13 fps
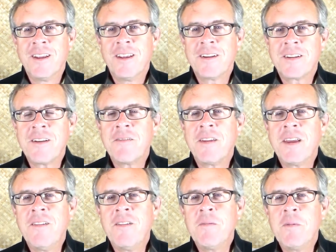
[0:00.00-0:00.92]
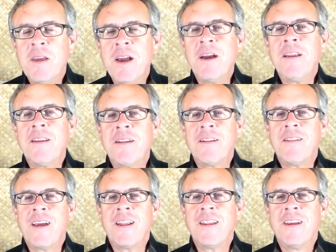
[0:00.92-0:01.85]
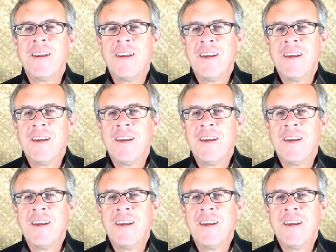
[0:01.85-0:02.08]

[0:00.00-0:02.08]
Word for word: There's something even beyond all that.